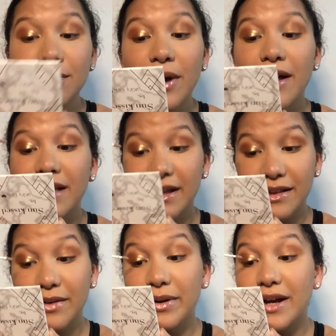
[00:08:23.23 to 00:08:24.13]
is why I like
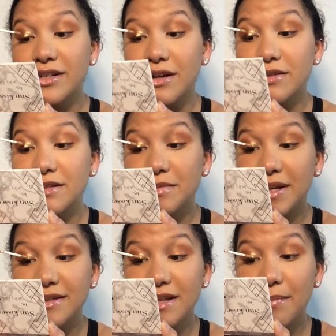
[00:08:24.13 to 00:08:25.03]
liquid eyeshadows, is
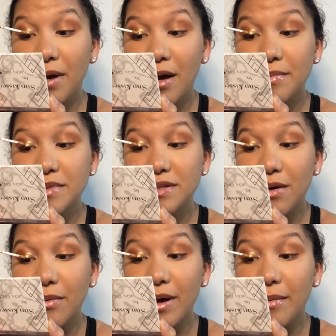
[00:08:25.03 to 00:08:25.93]
because they pop
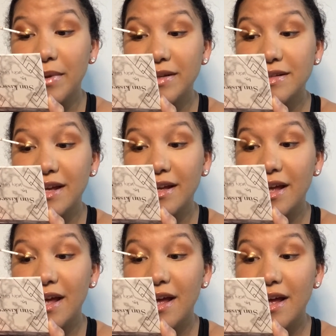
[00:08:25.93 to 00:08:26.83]
so well, but it's like,
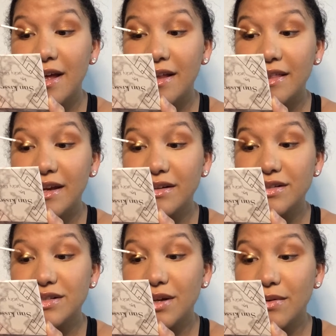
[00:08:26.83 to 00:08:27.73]
they're
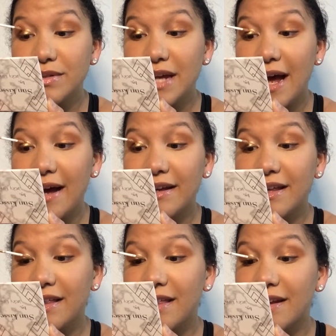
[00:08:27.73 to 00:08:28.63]
so
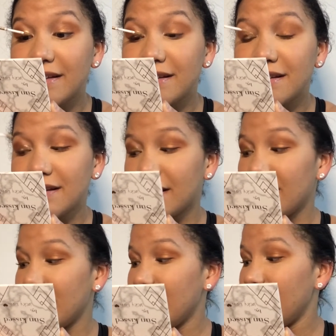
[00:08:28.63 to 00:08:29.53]
tacky that
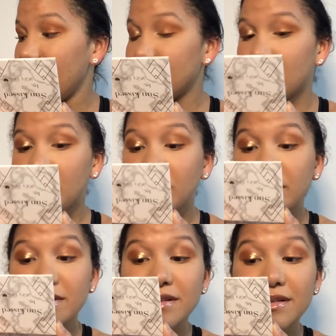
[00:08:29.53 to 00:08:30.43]
it's
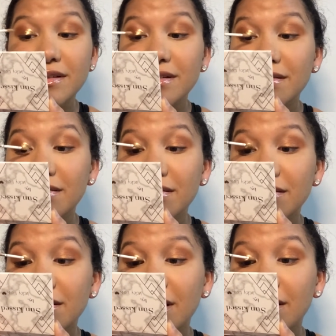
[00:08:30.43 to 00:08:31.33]
almost,
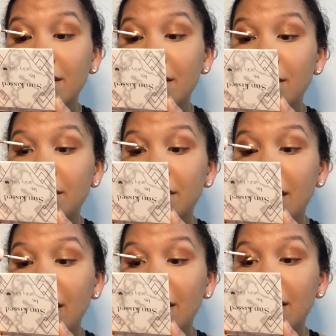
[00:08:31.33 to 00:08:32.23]
I don't know,
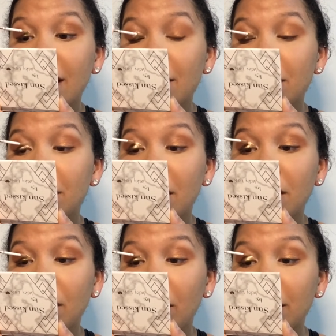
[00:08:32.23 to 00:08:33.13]
they can
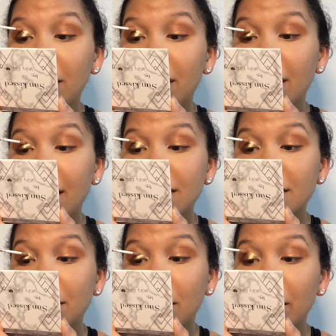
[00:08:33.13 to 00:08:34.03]
annoy me at
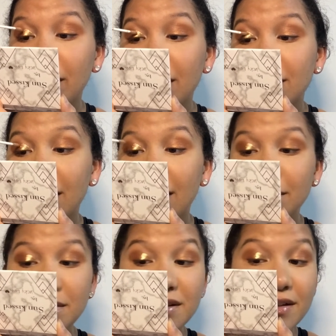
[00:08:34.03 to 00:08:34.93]
some point in
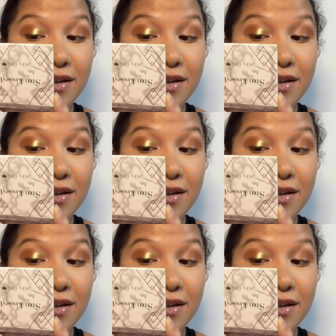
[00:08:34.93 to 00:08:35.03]
times.